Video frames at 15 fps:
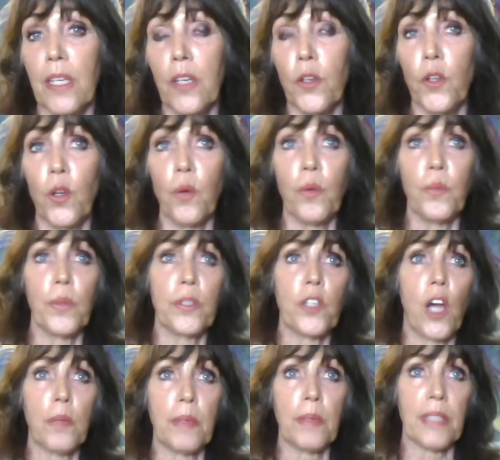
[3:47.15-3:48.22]
When we
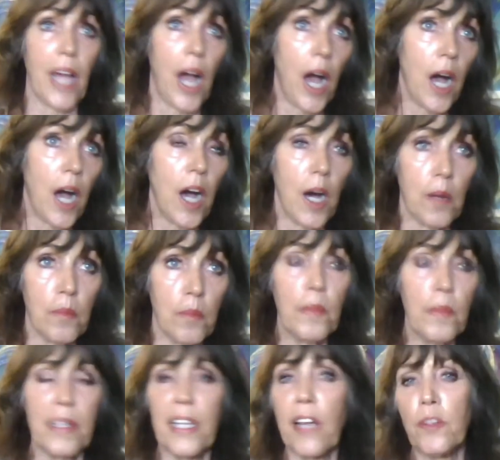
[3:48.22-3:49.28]
talk about the aha
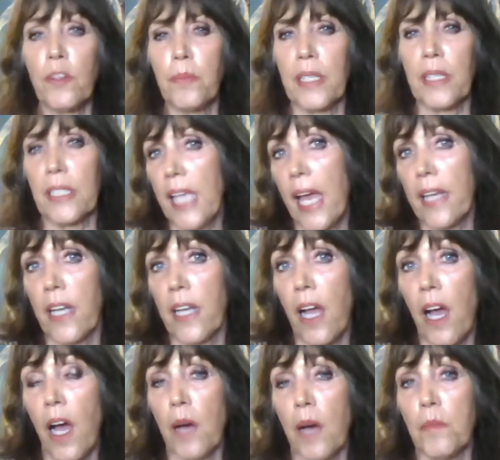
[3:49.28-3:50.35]
moment, everybody's had an
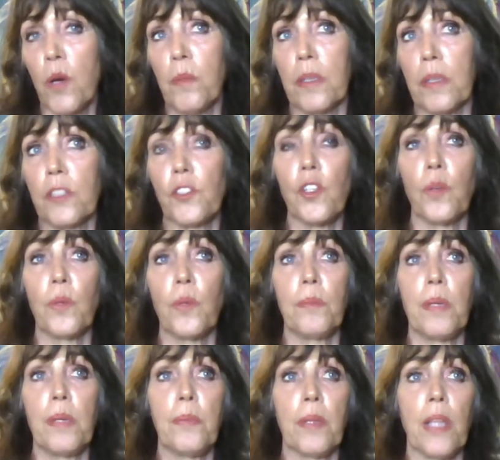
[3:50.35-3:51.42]
aha moment. So when
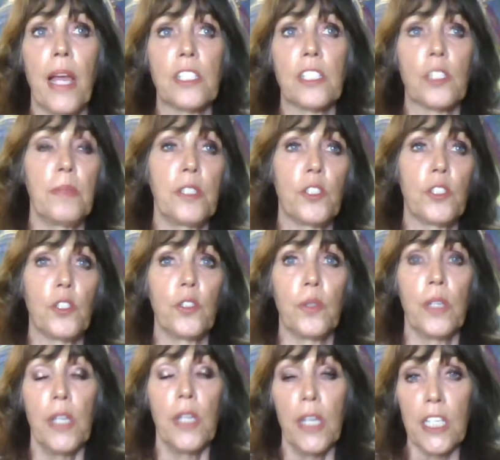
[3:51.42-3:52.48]
people ask me to
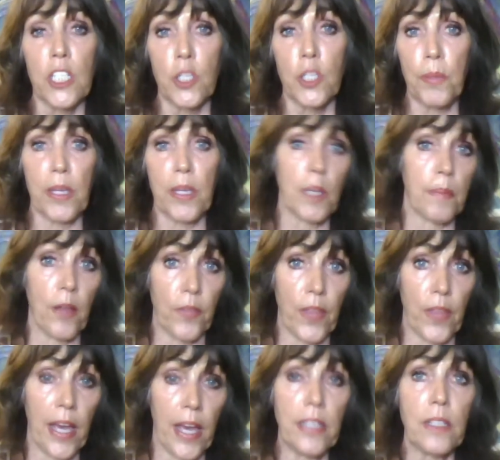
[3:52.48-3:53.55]
speak about
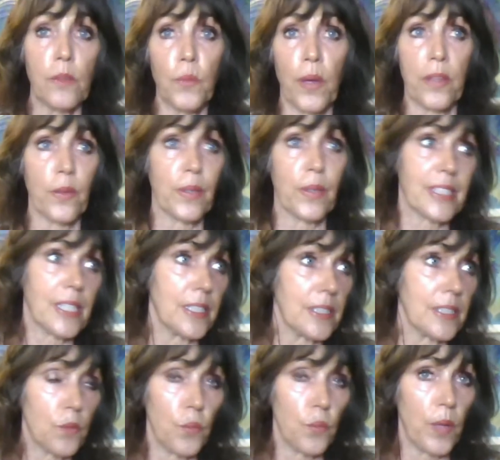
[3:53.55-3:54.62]
that, whether it's
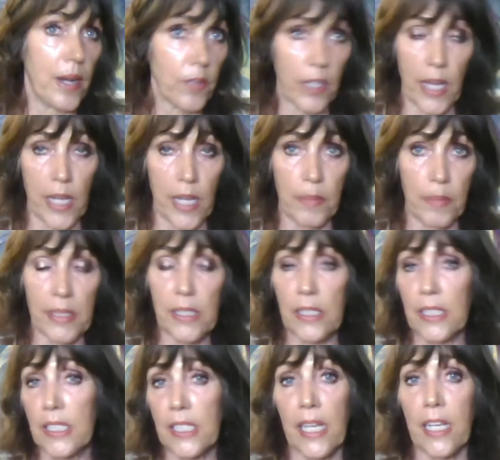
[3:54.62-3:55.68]
whatever kind of
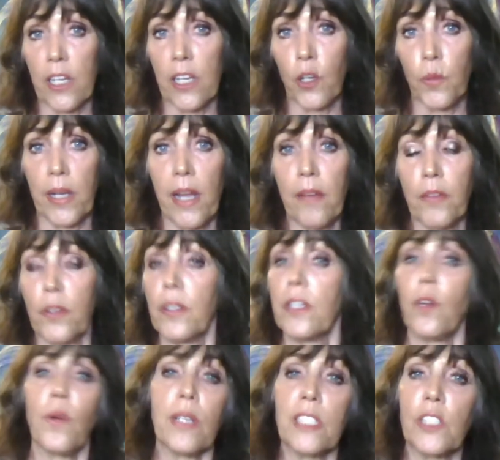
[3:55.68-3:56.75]
business setting or whatever, it
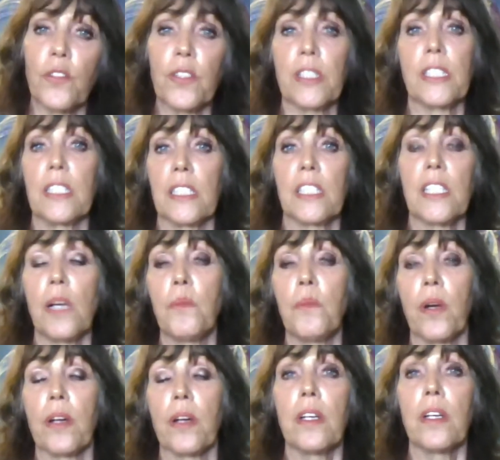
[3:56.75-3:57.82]
always fits in
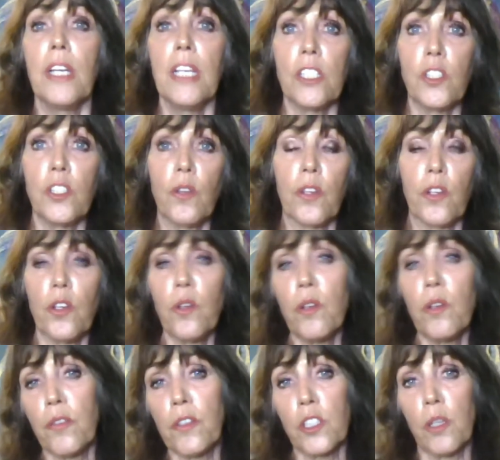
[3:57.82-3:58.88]
somewhere. So they're
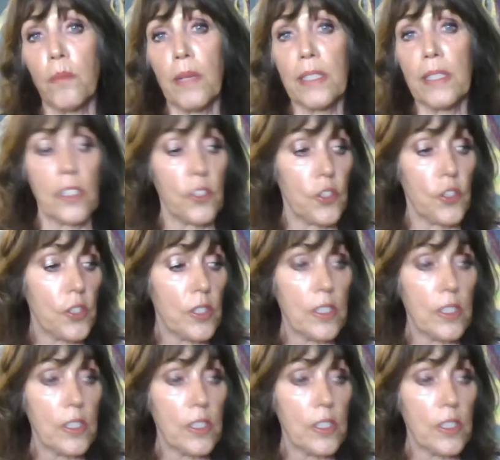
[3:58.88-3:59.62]
universal messages.